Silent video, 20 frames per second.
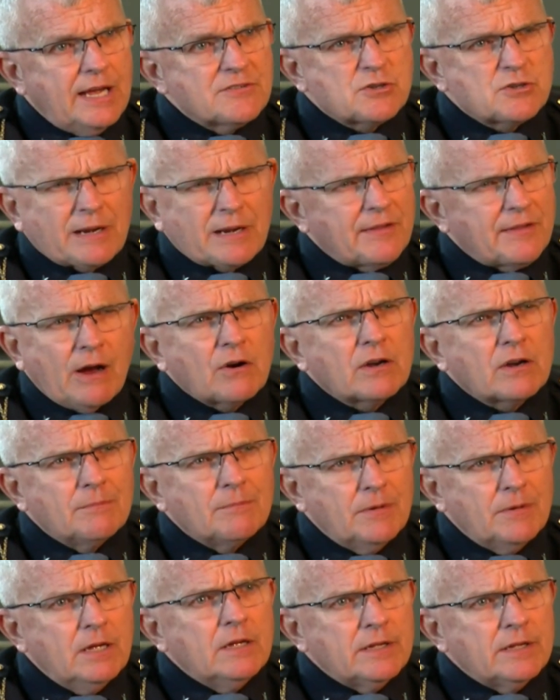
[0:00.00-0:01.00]
it
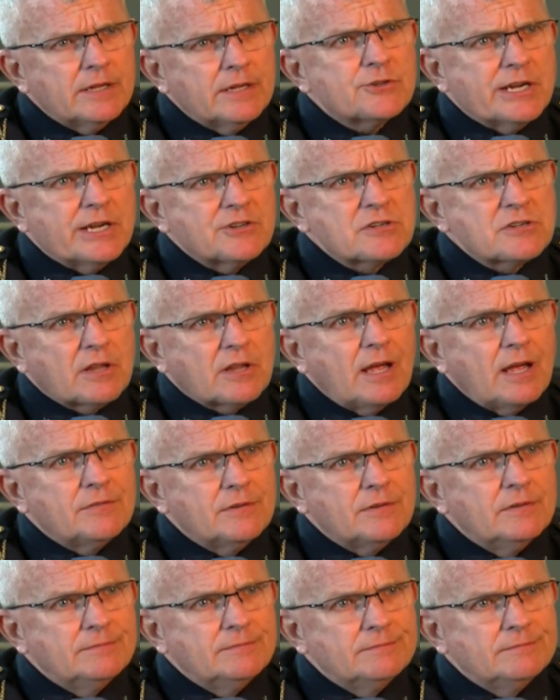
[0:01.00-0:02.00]
changes lives, no matter the outcome.
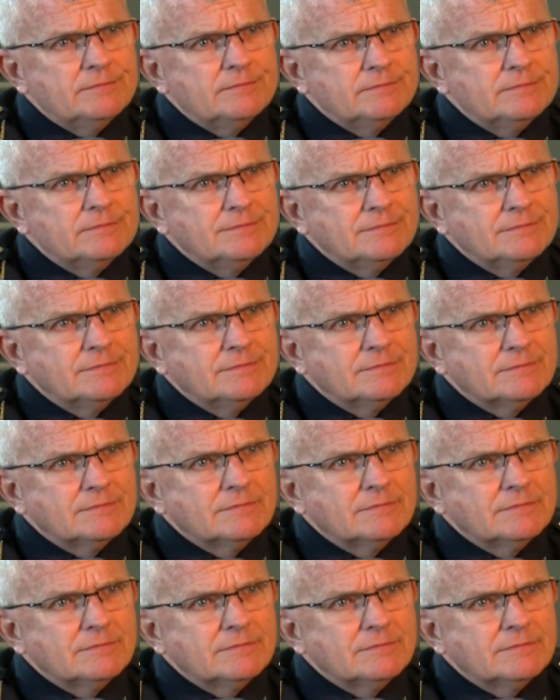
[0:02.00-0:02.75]
It changes life.